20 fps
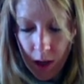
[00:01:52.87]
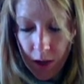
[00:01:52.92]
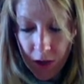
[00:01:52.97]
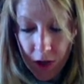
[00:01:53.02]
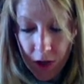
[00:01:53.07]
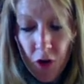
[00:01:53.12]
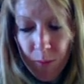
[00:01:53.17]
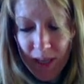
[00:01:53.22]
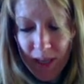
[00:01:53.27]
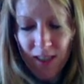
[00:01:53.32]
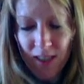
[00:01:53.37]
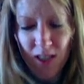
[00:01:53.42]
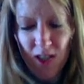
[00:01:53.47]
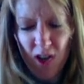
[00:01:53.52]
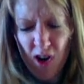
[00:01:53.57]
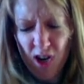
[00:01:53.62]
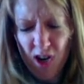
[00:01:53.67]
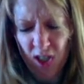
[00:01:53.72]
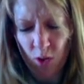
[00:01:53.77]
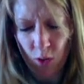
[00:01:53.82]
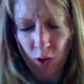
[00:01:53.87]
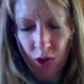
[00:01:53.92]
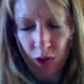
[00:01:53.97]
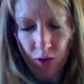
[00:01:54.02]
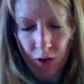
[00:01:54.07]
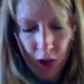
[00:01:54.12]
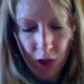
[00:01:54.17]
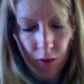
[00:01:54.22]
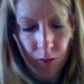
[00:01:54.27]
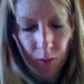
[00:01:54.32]
Humans are social
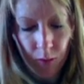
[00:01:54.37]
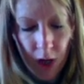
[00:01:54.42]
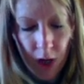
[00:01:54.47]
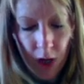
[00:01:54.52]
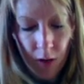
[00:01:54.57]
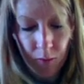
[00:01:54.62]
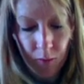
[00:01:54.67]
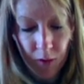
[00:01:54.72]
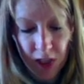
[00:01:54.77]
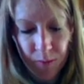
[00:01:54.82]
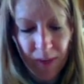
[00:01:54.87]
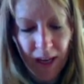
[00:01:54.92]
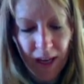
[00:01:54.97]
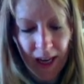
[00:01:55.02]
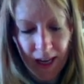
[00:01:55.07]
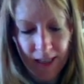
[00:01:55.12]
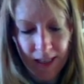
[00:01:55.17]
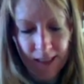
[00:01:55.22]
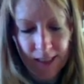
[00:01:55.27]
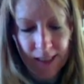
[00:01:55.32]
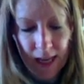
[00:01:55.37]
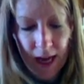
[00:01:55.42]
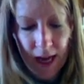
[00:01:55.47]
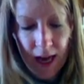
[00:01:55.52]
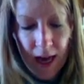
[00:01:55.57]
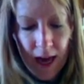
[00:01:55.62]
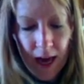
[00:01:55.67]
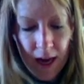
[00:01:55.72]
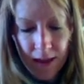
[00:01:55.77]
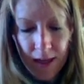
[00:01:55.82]
too, which means
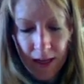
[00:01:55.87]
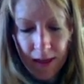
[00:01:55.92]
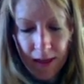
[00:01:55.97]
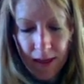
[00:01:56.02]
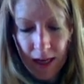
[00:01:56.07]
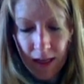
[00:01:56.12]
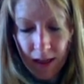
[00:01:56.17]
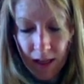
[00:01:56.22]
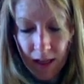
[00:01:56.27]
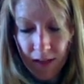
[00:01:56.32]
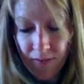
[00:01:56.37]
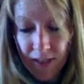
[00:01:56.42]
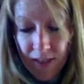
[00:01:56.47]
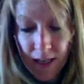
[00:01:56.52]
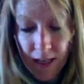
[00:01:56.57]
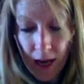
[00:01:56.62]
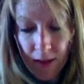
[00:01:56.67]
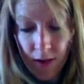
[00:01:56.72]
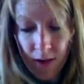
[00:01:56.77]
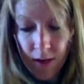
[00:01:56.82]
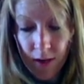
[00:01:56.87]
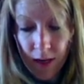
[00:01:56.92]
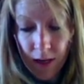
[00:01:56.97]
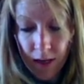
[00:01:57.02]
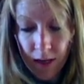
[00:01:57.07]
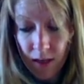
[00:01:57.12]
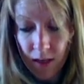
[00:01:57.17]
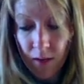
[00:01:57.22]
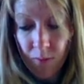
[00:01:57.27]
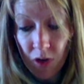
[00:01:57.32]
that they live together
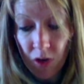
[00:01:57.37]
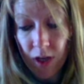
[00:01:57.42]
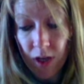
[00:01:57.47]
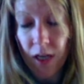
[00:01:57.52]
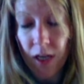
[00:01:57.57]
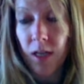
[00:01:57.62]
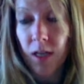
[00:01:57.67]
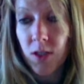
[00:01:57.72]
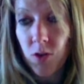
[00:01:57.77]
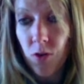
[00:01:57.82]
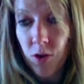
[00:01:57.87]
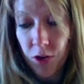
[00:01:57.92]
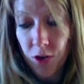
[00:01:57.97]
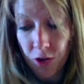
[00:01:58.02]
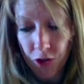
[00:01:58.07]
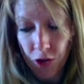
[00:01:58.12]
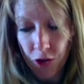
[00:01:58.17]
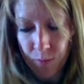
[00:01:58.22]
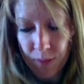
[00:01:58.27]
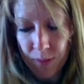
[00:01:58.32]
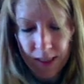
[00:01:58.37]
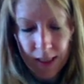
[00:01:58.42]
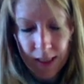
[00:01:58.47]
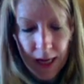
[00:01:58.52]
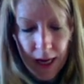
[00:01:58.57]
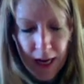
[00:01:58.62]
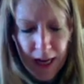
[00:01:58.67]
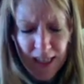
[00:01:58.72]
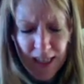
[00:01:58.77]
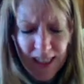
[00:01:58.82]
in communities or groups
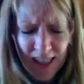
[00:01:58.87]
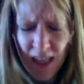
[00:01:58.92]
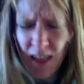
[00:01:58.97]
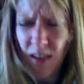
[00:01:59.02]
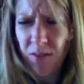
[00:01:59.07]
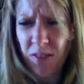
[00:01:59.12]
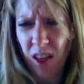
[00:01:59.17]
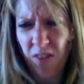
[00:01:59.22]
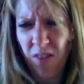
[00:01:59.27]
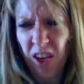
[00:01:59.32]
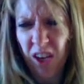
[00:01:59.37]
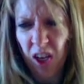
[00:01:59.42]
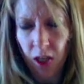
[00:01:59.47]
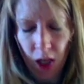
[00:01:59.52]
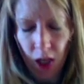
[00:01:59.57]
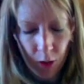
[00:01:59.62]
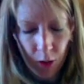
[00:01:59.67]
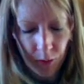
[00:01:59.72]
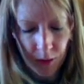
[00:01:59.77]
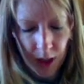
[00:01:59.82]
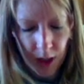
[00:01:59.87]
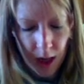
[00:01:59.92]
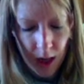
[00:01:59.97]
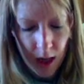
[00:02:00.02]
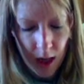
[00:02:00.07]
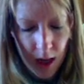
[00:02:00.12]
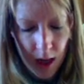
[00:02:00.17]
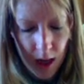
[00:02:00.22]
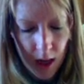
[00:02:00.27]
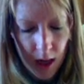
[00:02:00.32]
instead of living alone.
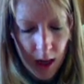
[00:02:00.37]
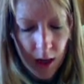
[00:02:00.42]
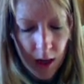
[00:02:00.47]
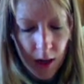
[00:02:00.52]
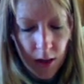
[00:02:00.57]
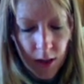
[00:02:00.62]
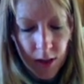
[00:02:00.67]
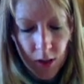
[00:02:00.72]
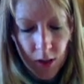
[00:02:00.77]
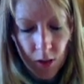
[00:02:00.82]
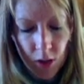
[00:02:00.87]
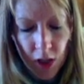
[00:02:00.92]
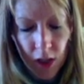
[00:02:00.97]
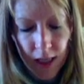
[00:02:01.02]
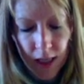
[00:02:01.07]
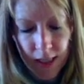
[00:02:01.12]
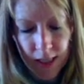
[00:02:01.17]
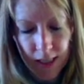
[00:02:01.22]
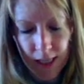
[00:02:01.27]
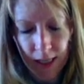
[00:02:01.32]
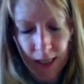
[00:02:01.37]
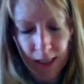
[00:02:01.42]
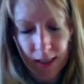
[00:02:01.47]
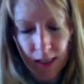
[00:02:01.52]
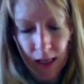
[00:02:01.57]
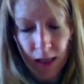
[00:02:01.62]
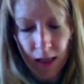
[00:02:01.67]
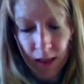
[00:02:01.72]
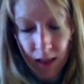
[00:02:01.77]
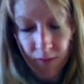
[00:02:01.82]
Social insects
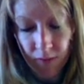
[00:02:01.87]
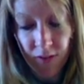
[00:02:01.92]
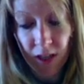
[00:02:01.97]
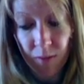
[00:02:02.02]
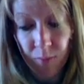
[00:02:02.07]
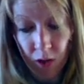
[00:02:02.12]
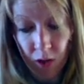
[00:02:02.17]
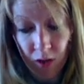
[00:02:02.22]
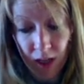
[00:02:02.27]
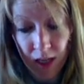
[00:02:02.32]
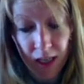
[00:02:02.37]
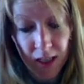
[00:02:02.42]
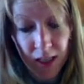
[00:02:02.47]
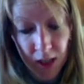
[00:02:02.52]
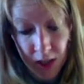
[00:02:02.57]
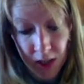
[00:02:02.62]
live in communities